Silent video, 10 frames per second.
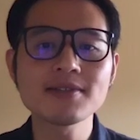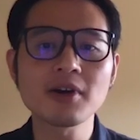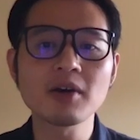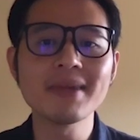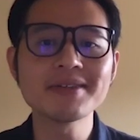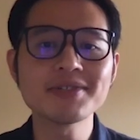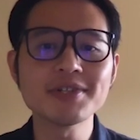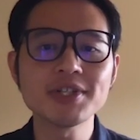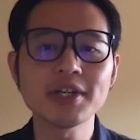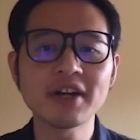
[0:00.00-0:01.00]
our
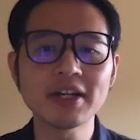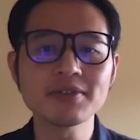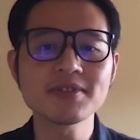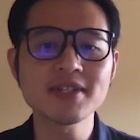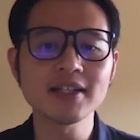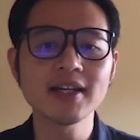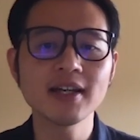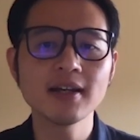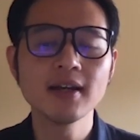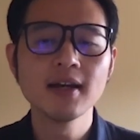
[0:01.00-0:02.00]
message here at
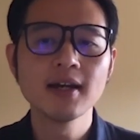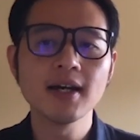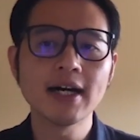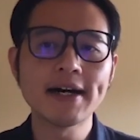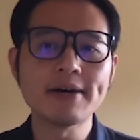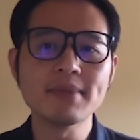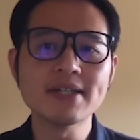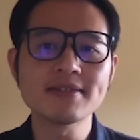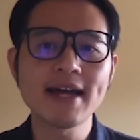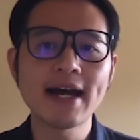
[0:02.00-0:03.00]
UCLA,
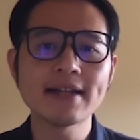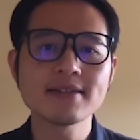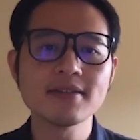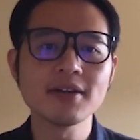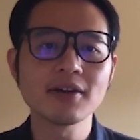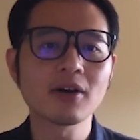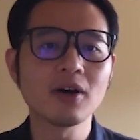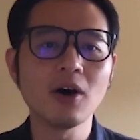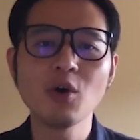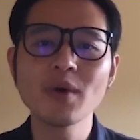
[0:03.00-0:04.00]
is that there are
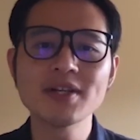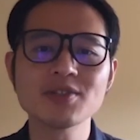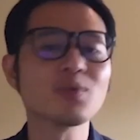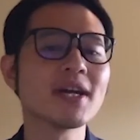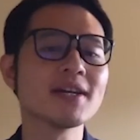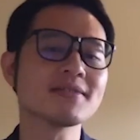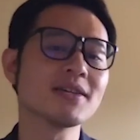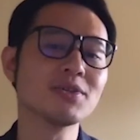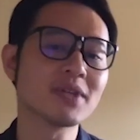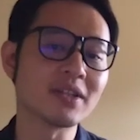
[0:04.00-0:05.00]
always ways
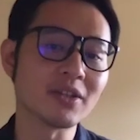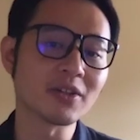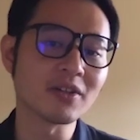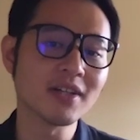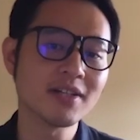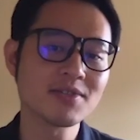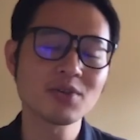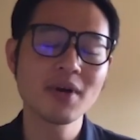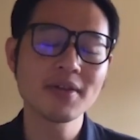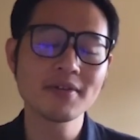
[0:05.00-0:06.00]
that you can learn. And so
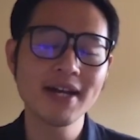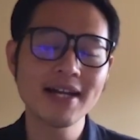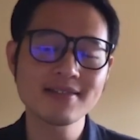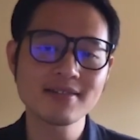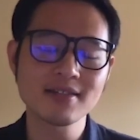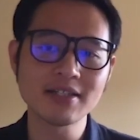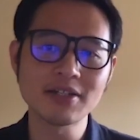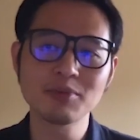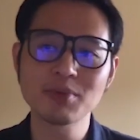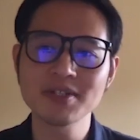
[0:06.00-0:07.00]
whether that's,
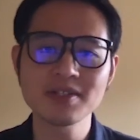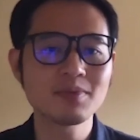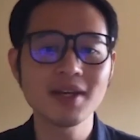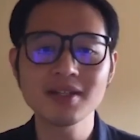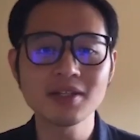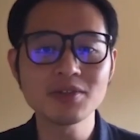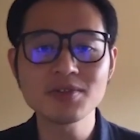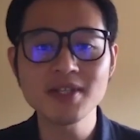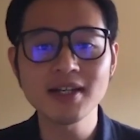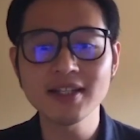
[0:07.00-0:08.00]
participating in
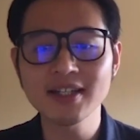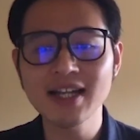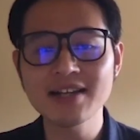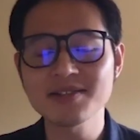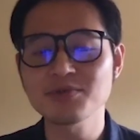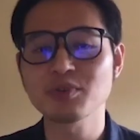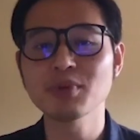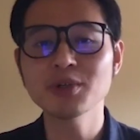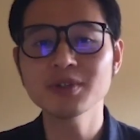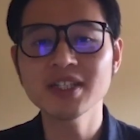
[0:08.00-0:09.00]
UCLA classes
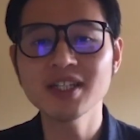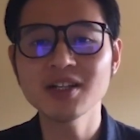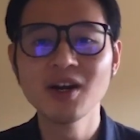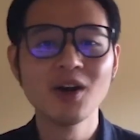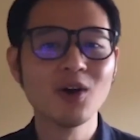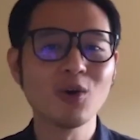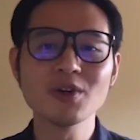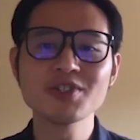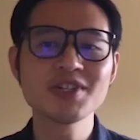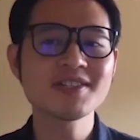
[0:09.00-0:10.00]
remotely, or
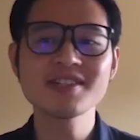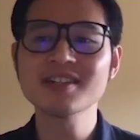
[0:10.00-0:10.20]
just,